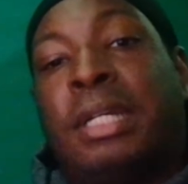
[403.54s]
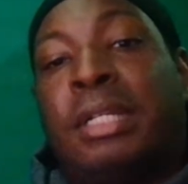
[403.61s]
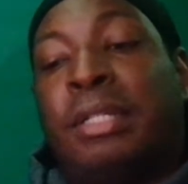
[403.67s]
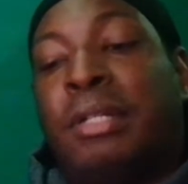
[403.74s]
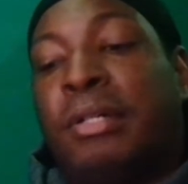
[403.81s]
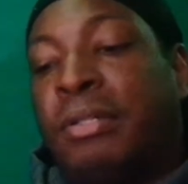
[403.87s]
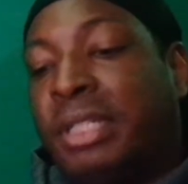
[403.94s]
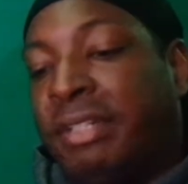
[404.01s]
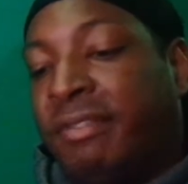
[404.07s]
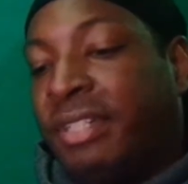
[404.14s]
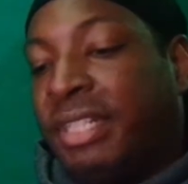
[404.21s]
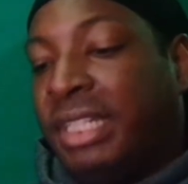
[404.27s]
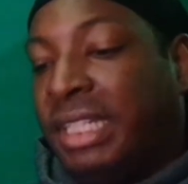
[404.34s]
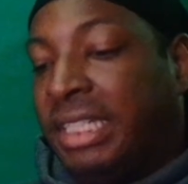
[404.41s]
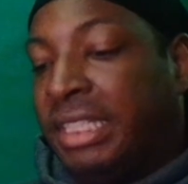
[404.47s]
Don't
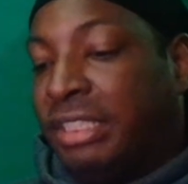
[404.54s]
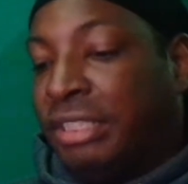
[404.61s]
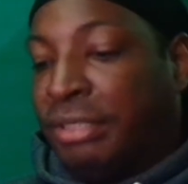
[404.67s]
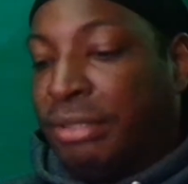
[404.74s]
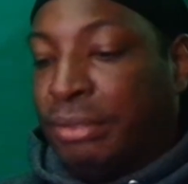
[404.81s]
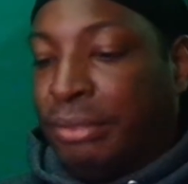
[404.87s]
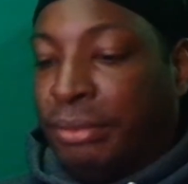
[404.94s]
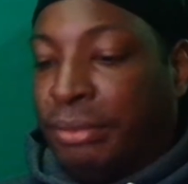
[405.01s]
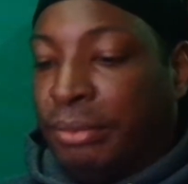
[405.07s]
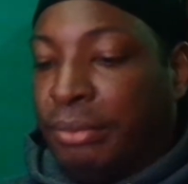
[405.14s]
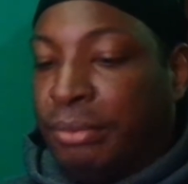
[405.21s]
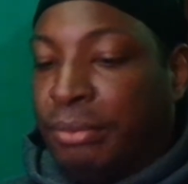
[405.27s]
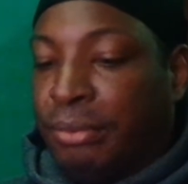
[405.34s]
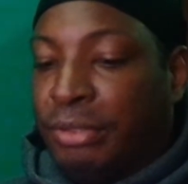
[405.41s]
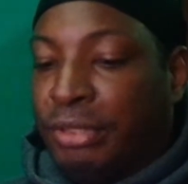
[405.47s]
even need
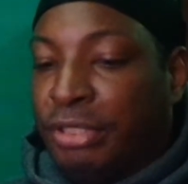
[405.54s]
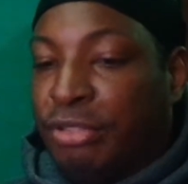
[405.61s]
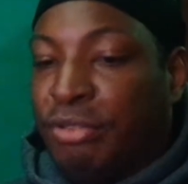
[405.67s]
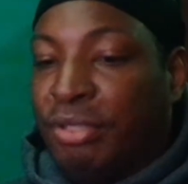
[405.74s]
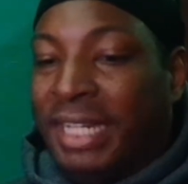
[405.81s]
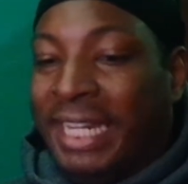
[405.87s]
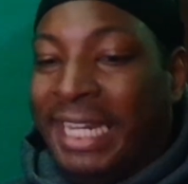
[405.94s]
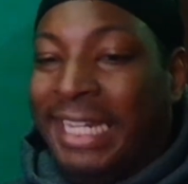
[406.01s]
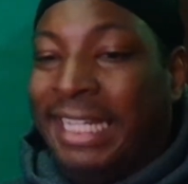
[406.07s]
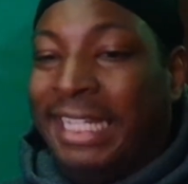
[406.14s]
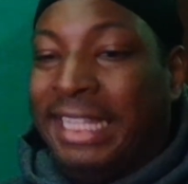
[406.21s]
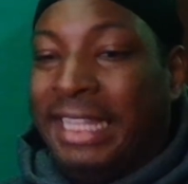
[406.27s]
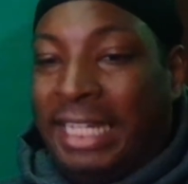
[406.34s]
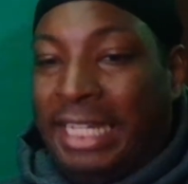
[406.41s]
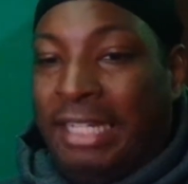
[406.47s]
to do
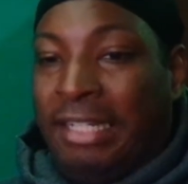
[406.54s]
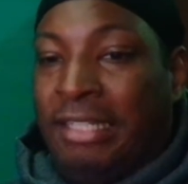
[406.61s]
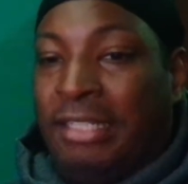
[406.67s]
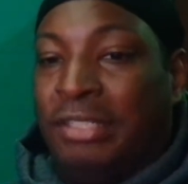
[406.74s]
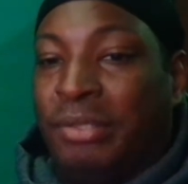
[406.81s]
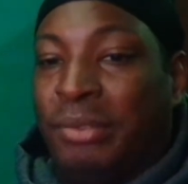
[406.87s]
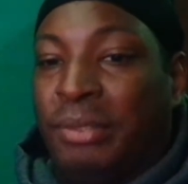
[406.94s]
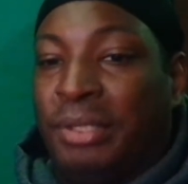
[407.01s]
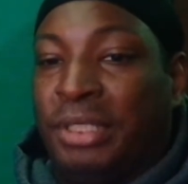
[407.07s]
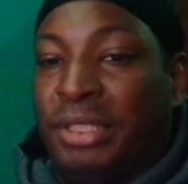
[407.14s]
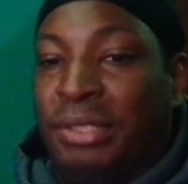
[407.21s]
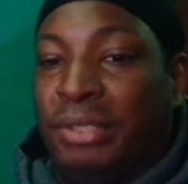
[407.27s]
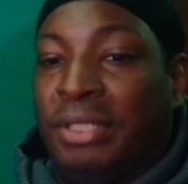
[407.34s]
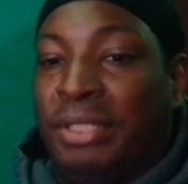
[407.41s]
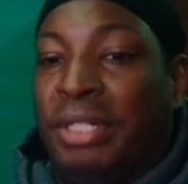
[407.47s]
anything towards
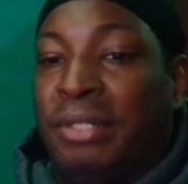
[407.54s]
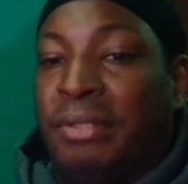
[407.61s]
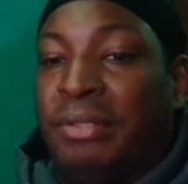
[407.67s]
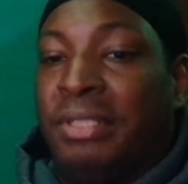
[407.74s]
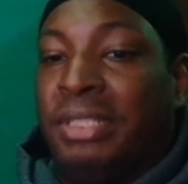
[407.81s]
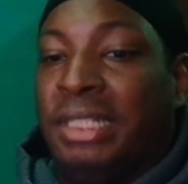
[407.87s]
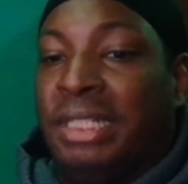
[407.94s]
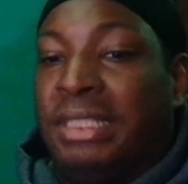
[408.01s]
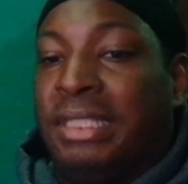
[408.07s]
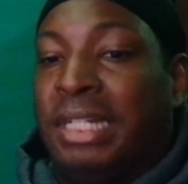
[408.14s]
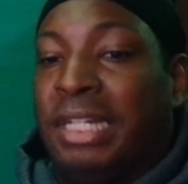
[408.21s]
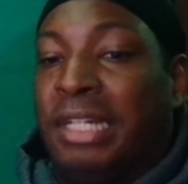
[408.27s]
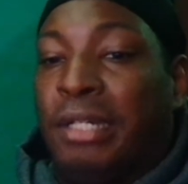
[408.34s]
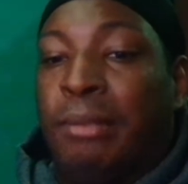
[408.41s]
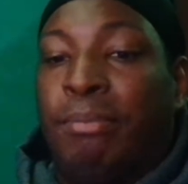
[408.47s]
you. Don't need to
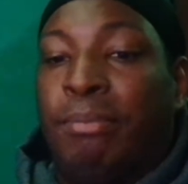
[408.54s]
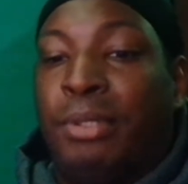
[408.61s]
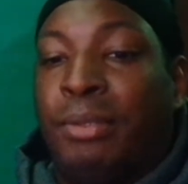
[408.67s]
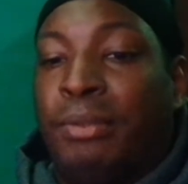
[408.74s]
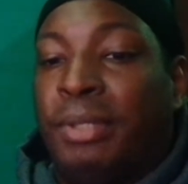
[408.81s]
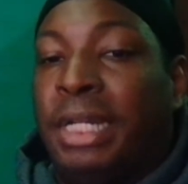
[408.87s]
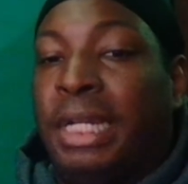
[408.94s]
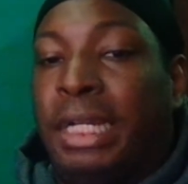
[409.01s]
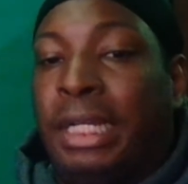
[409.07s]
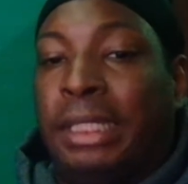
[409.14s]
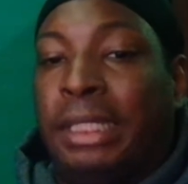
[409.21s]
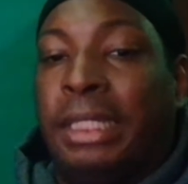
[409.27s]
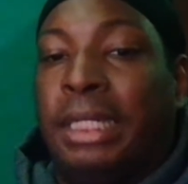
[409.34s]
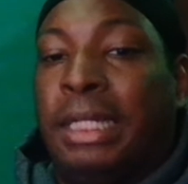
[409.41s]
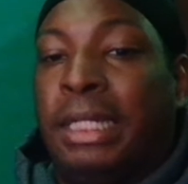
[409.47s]
help you with
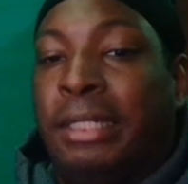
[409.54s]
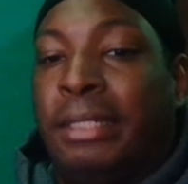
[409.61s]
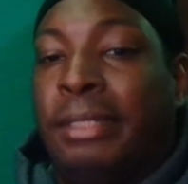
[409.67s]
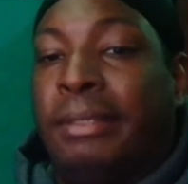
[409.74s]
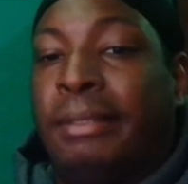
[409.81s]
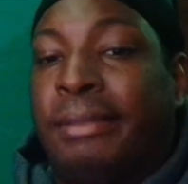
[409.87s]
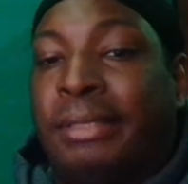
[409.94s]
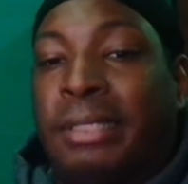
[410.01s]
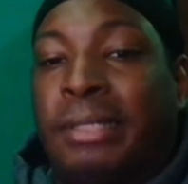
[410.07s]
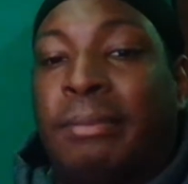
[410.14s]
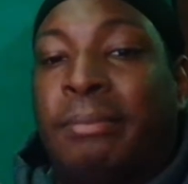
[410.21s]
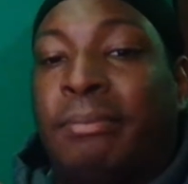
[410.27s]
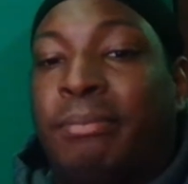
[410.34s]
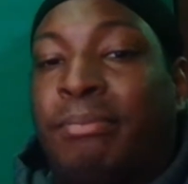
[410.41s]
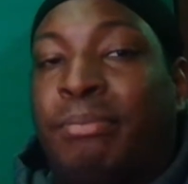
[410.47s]
anything.
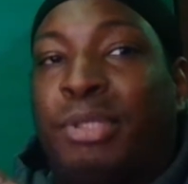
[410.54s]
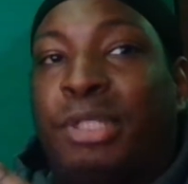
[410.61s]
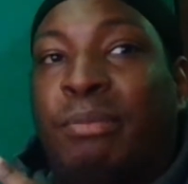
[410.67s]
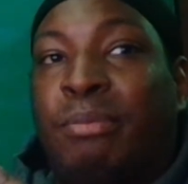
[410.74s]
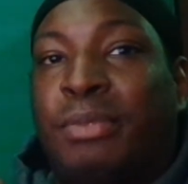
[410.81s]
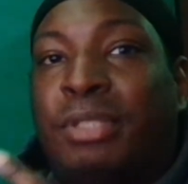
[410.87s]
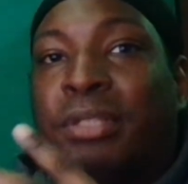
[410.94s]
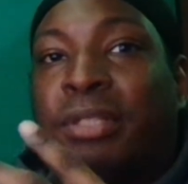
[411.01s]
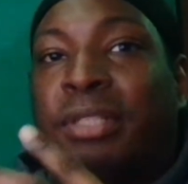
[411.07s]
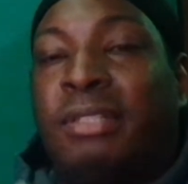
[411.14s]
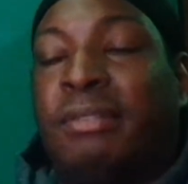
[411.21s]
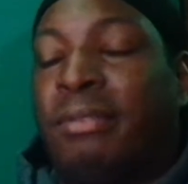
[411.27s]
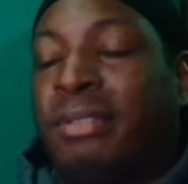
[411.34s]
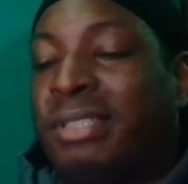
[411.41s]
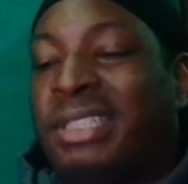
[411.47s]
Some people
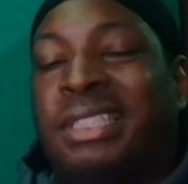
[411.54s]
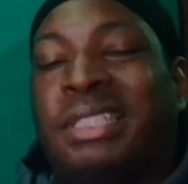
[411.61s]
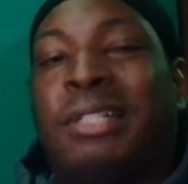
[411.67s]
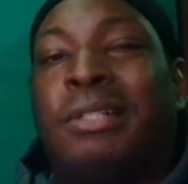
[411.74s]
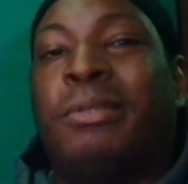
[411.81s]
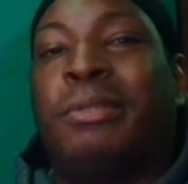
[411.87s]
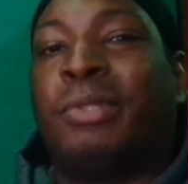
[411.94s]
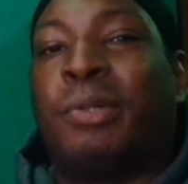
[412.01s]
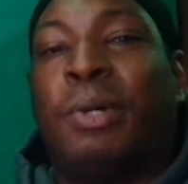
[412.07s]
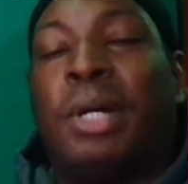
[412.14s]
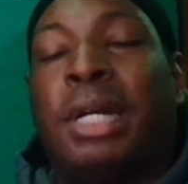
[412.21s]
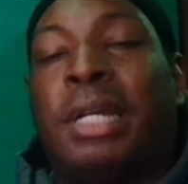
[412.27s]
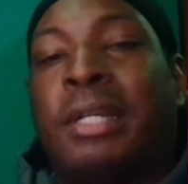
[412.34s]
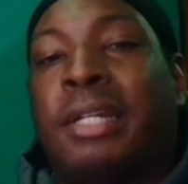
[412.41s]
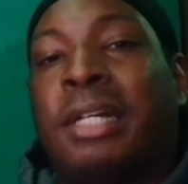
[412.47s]
don't
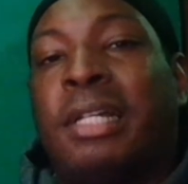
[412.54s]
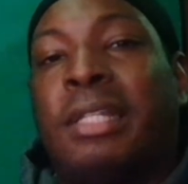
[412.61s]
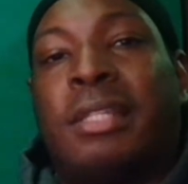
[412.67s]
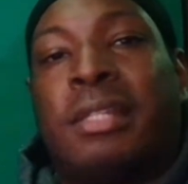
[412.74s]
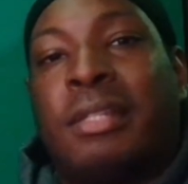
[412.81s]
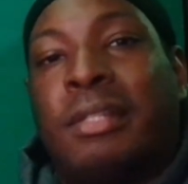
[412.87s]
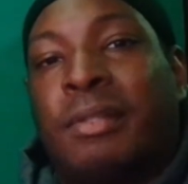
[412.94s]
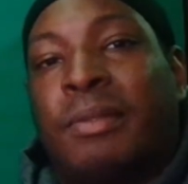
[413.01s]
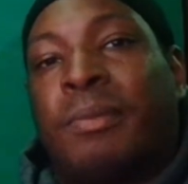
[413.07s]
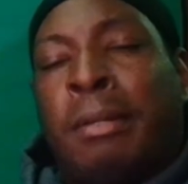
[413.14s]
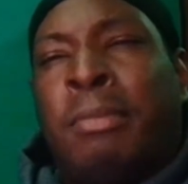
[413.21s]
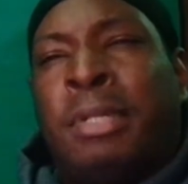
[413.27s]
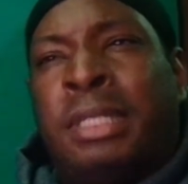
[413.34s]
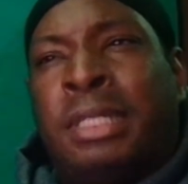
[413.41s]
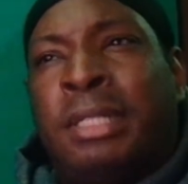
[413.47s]
require nothing.
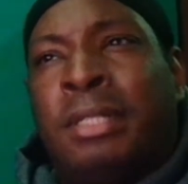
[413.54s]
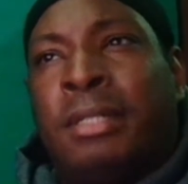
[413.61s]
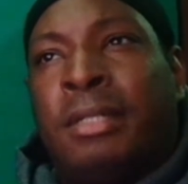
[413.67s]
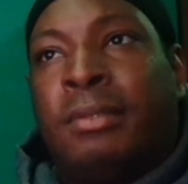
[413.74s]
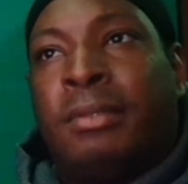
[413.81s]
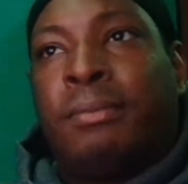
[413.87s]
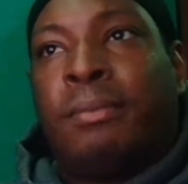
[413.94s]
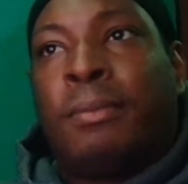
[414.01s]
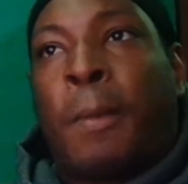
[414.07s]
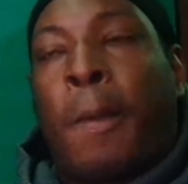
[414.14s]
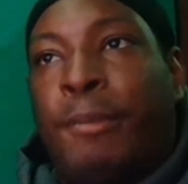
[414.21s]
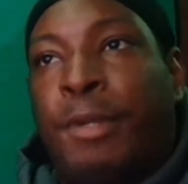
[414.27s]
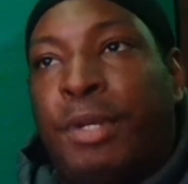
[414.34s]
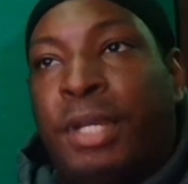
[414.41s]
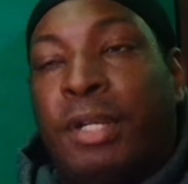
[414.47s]
But then
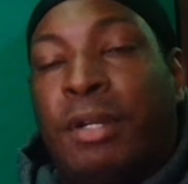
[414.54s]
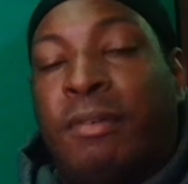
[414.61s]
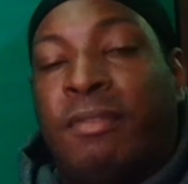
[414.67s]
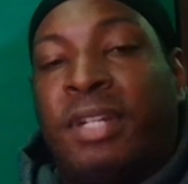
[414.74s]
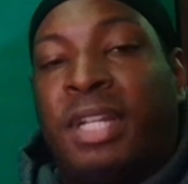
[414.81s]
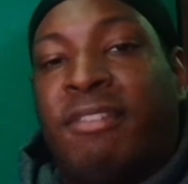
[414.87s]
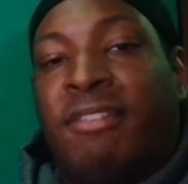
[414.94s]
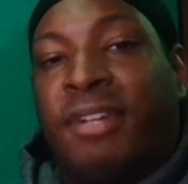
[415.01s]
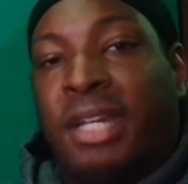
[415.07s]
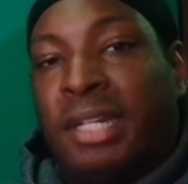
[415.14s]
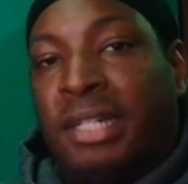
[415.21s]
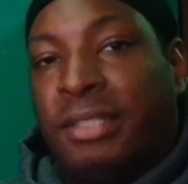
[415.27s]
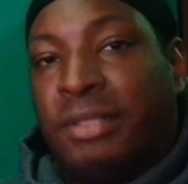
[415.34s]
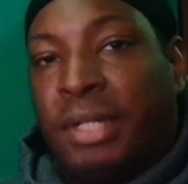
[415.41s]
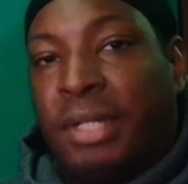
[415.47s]
you get over that
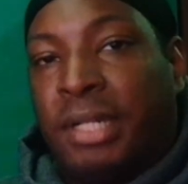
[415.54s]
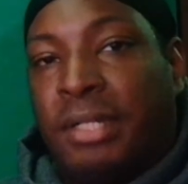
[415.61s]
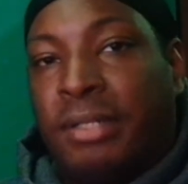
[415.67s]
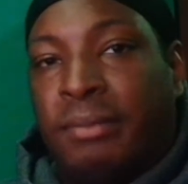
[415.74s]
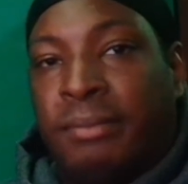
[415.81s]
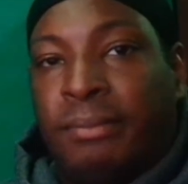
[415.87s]
phase, right?